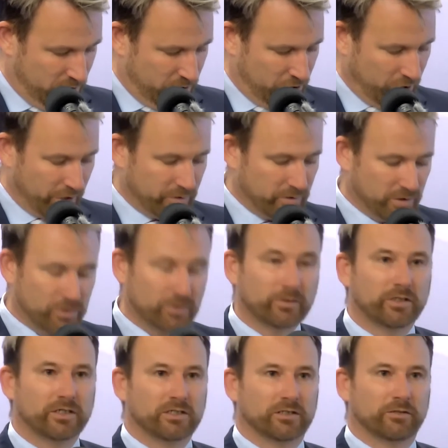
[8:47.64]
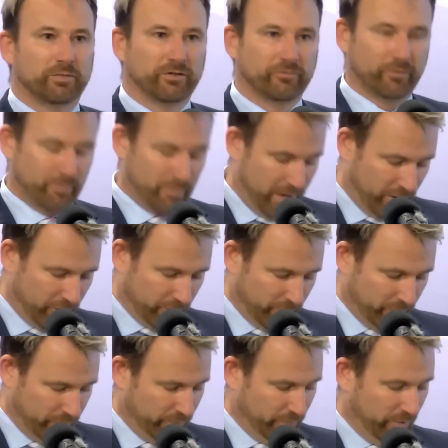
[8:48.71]
Joan's story is a bit of an
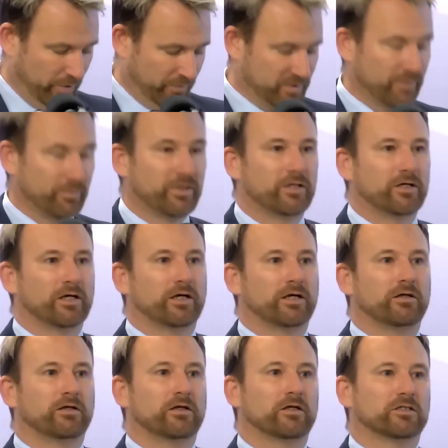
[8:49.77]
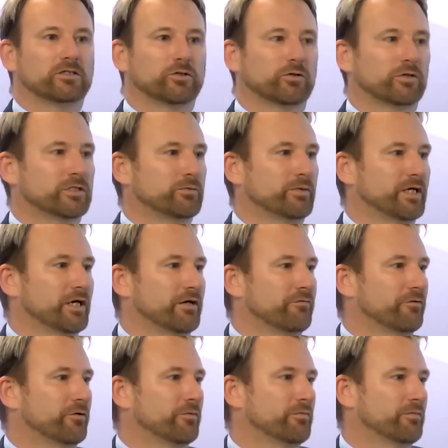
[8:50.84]
amalgam of some of the stories we get
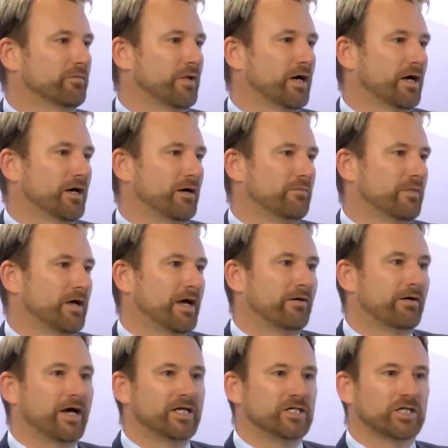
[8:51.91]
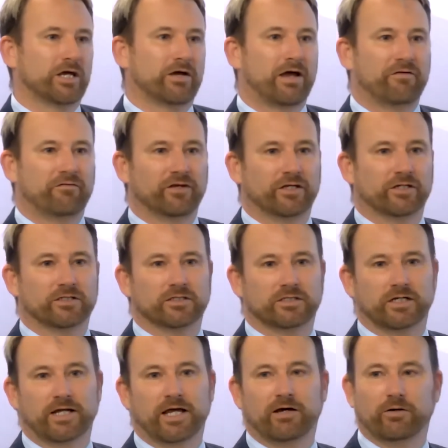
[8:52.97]
from our aged care advocates
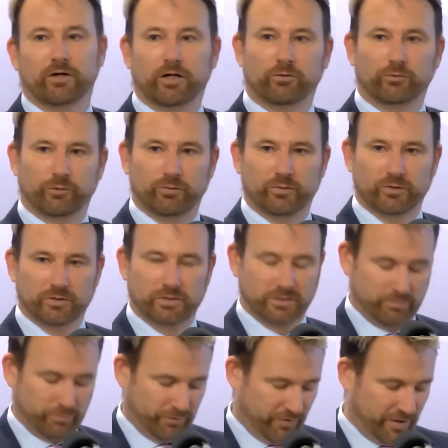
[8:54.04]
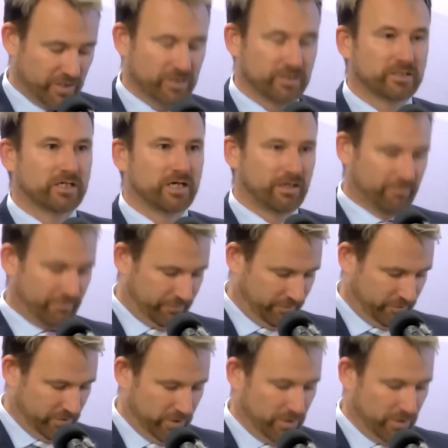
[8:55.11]
and our elder abuse prevention staff